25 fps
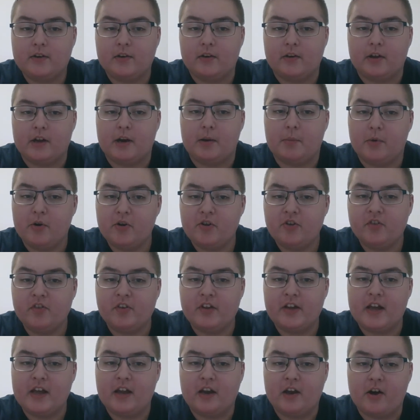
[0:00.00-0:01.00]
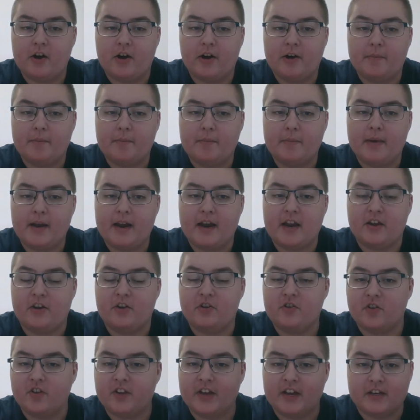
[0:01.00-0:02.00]
to an emergency alarm and
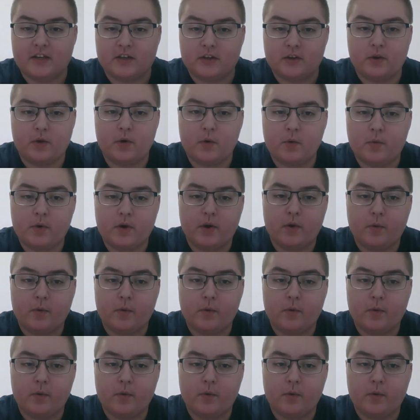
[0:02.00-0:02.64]
you just had to go